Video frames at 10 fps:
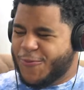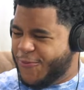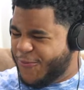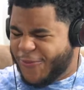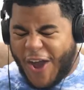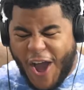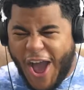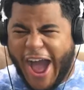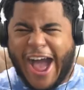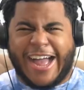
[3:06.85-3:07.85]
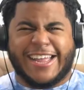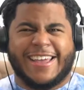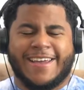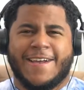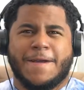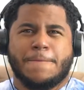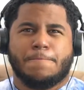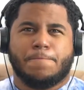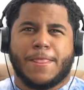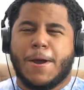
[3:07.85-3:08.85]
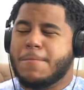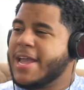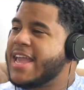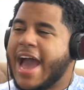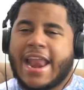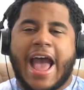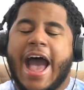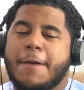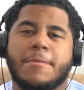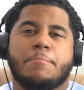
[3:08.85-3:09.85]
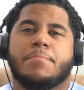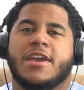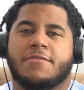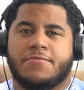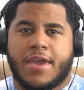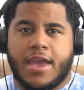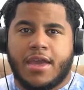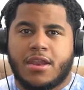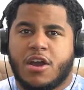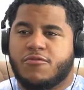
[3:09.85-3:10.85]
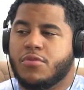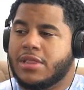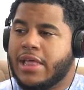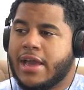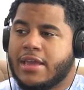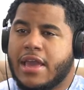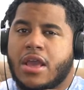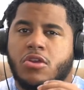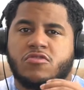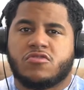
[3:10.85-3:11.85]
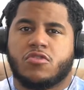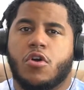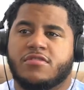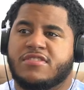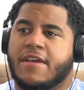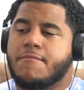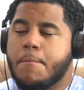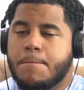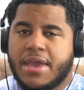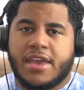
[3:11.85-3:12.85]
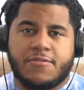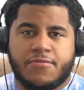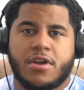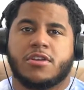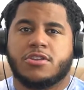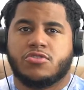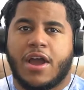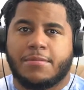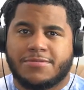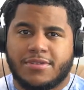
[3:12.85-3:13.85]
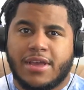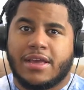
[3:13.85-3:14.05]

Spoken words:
fuck! Oh my god, I'm a big fan of when, like, songs have big fucking drops.